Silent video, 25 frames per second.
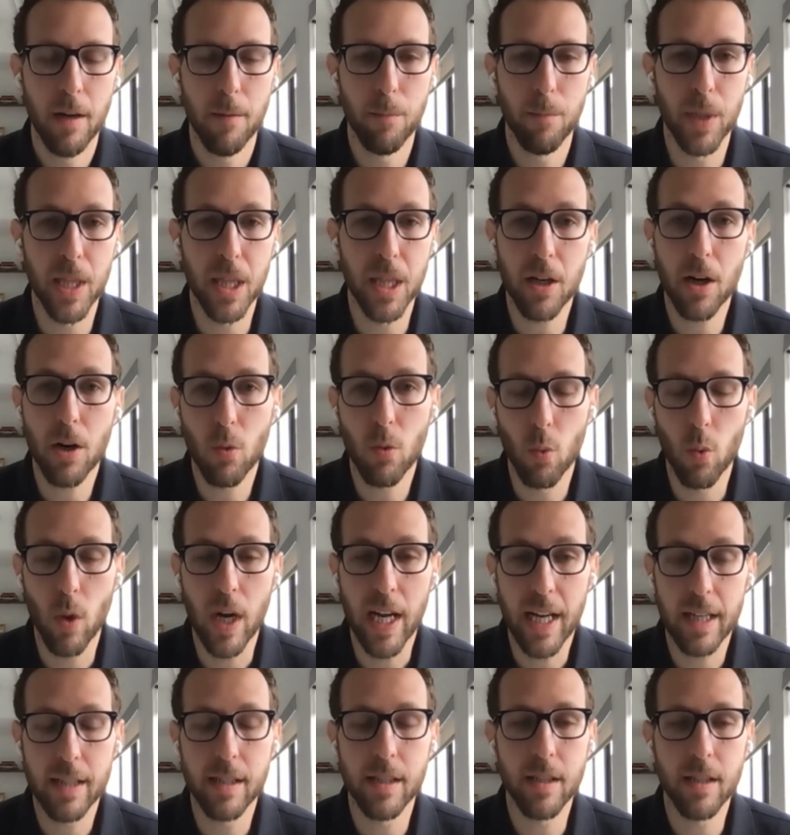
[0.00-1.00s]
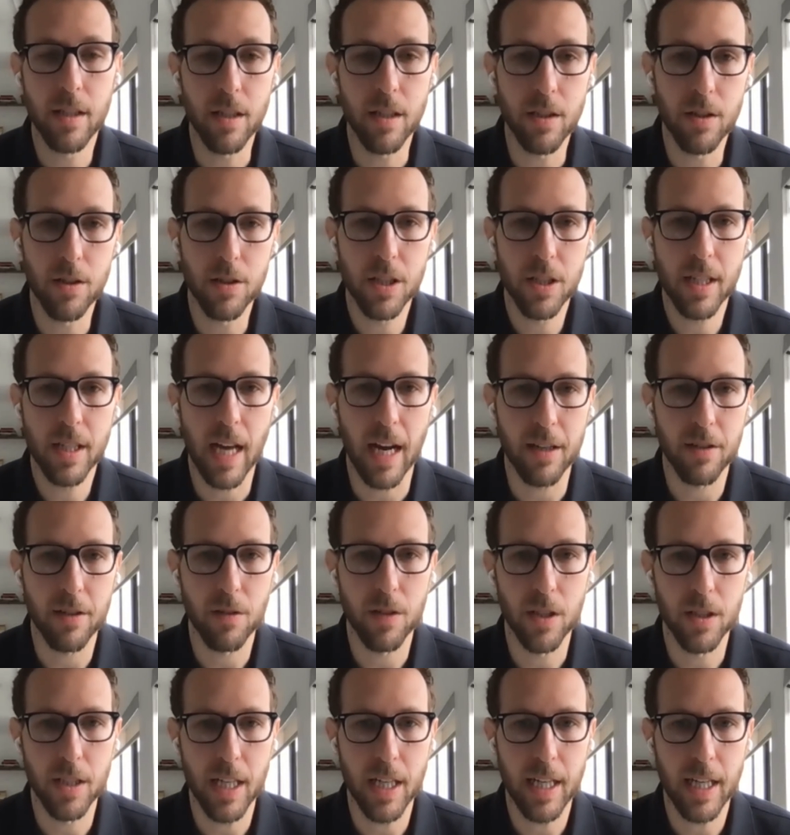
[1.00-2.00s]
But there are ways to use cash
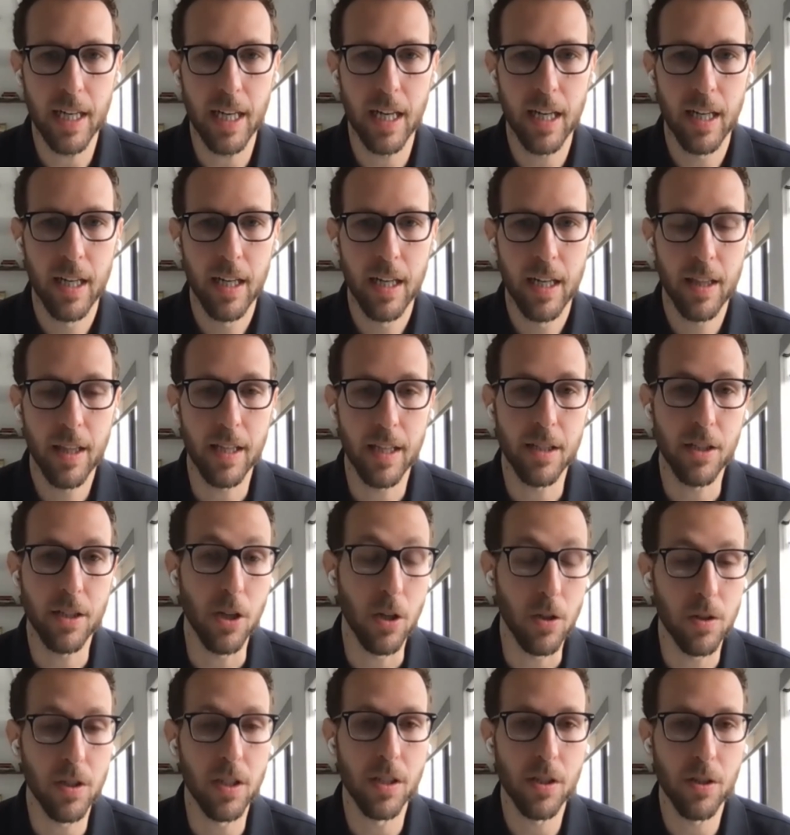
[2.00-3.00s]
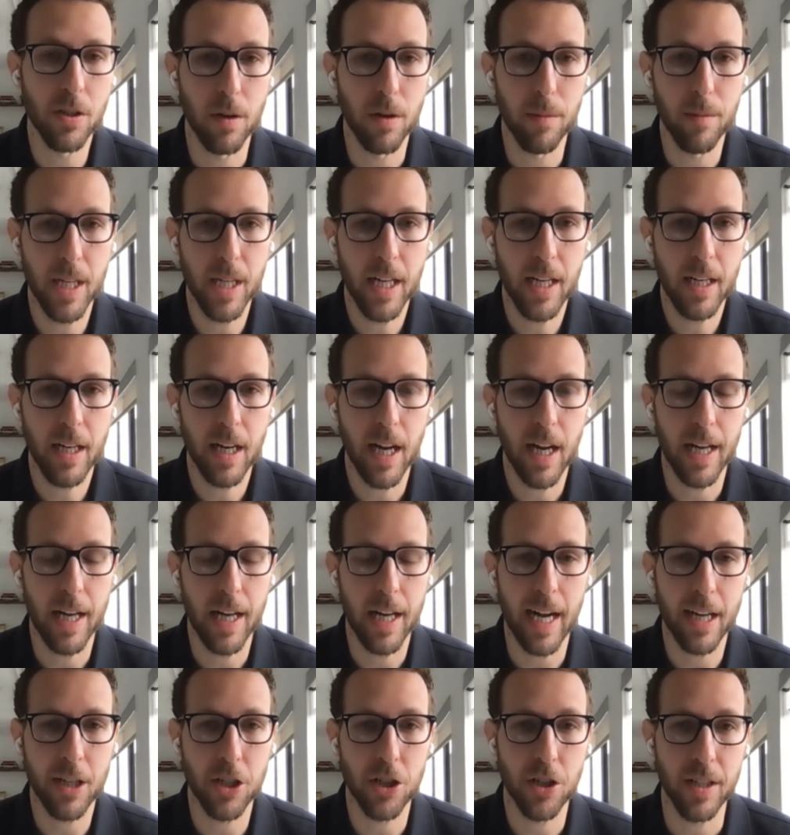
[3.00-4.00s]
flow data that don't discriminate and
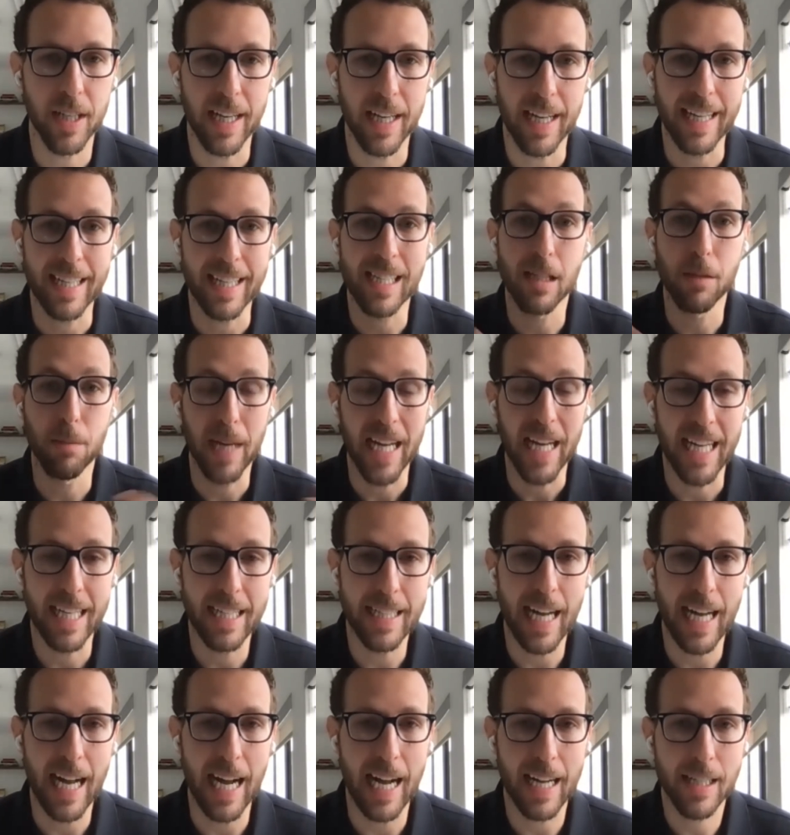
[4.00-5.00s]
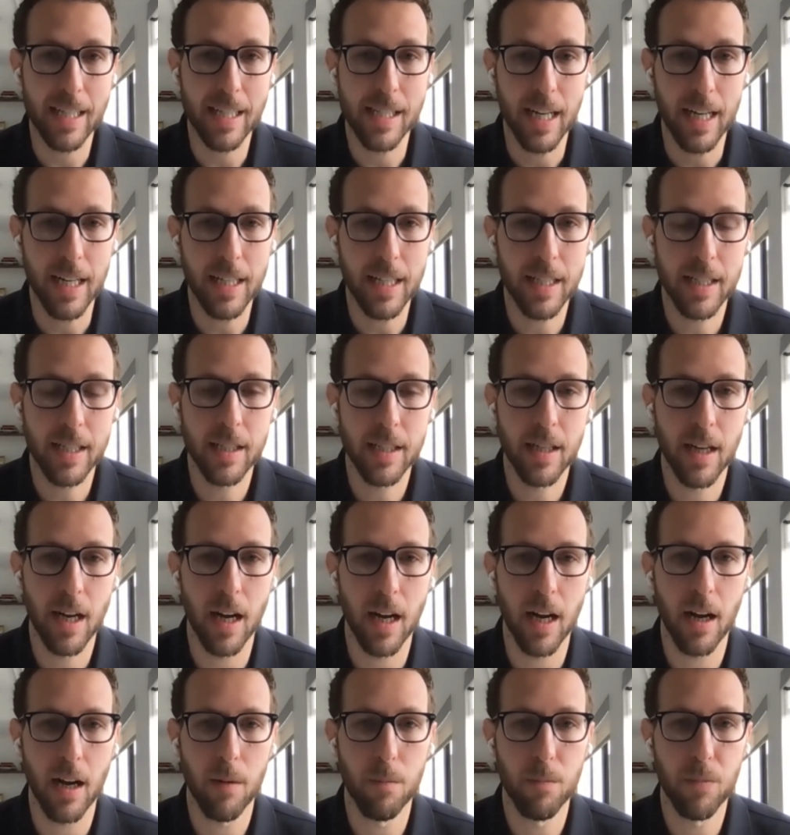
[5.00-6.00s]
actually expand access.
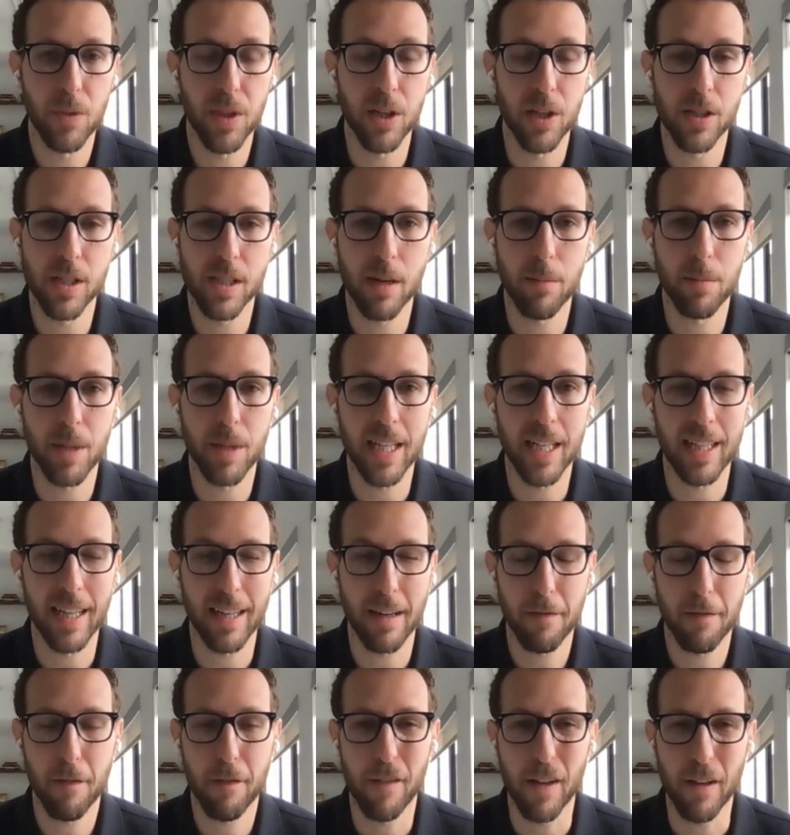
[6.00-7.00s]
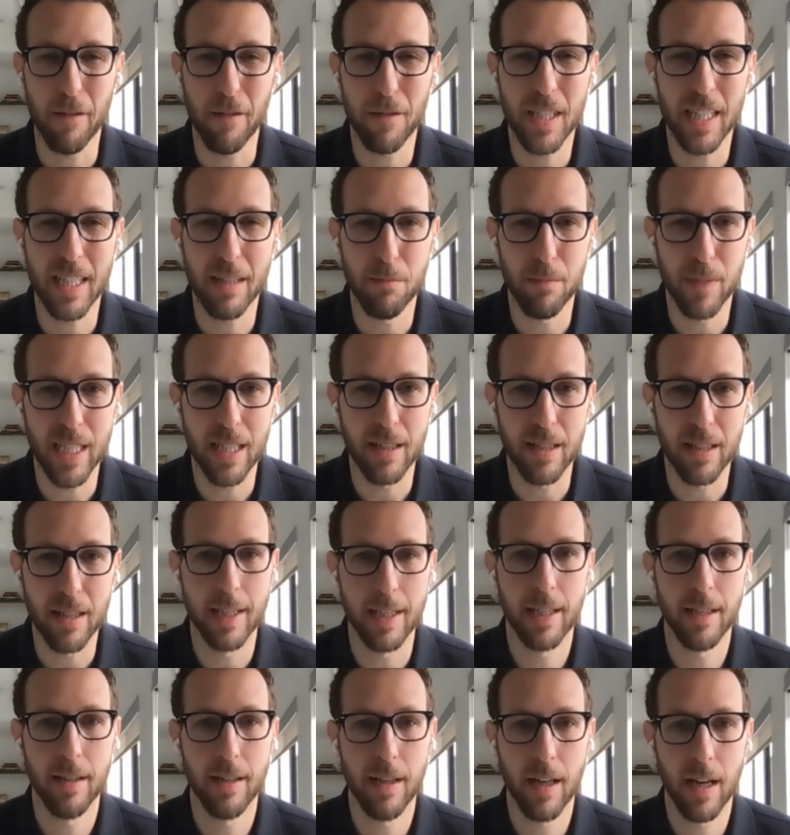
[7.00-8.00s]
There's something like 50
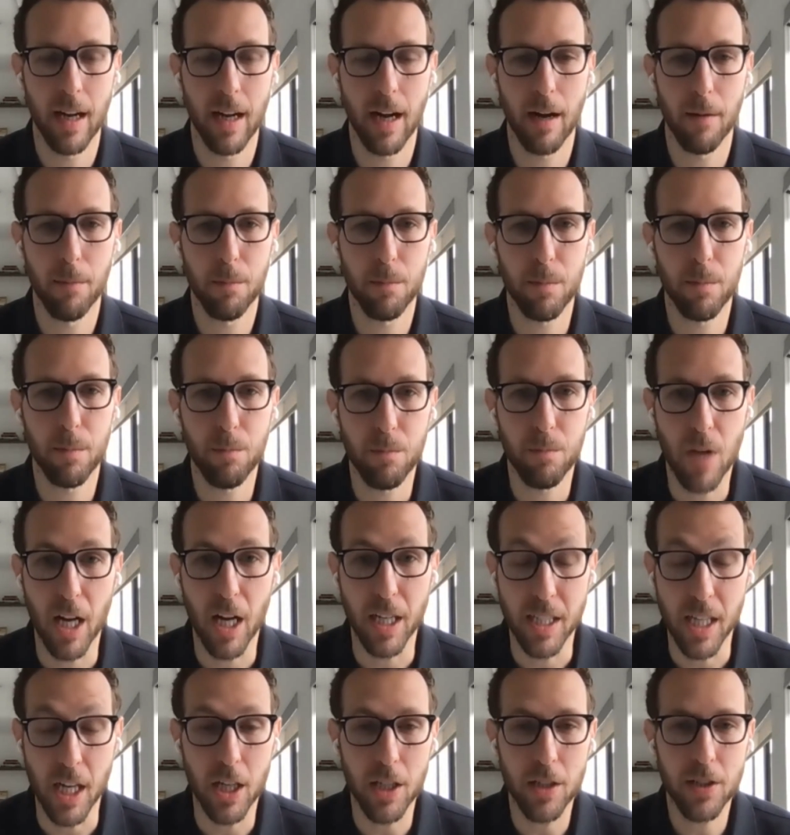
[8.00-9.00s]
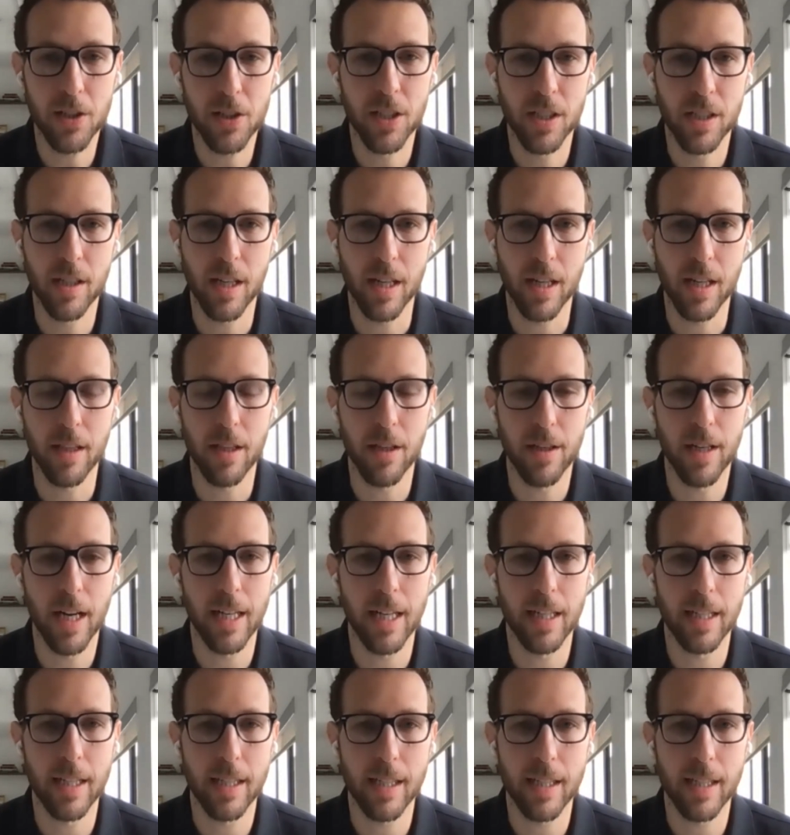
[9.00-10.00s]
million adults in the
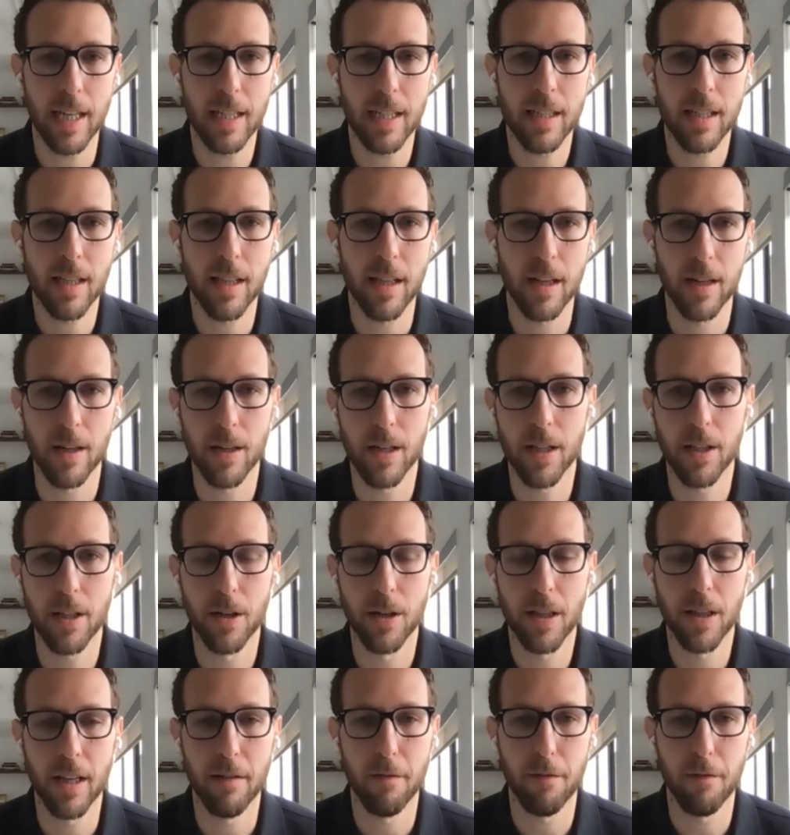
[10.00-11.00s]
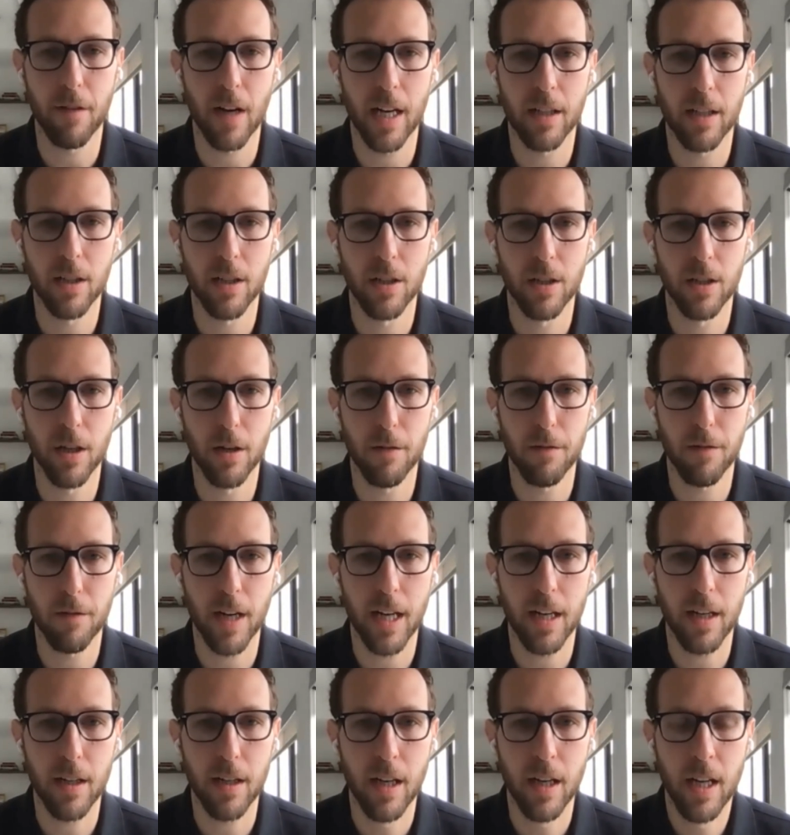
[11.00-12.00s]
United States that are either thin file or no
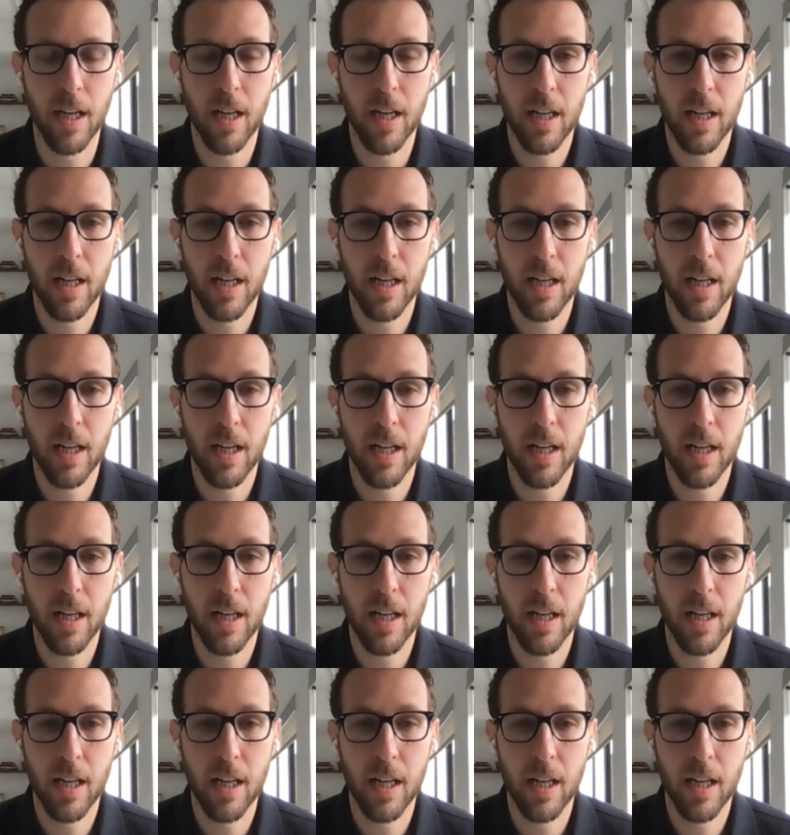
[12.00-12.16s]
file,